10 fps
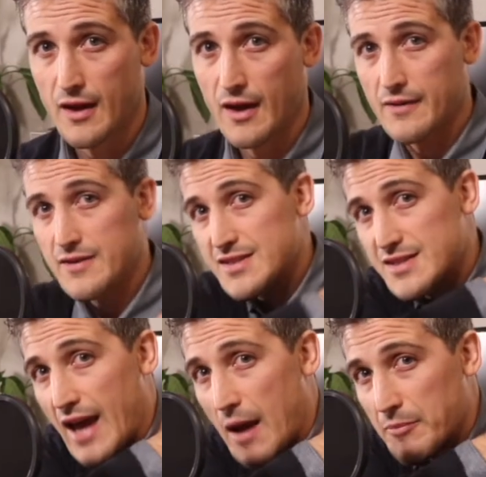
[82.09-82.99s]
and the
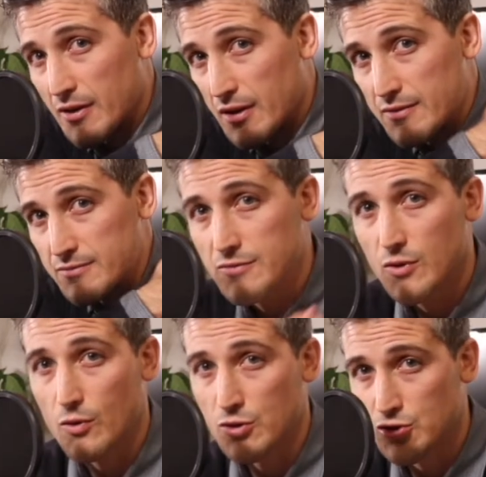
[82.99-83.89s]
scapula
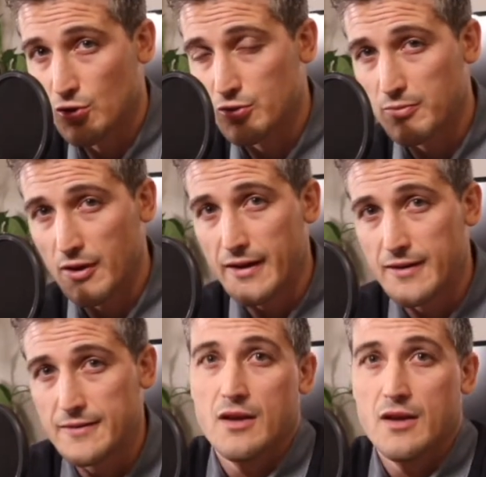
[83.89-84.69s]
or shoulder blade.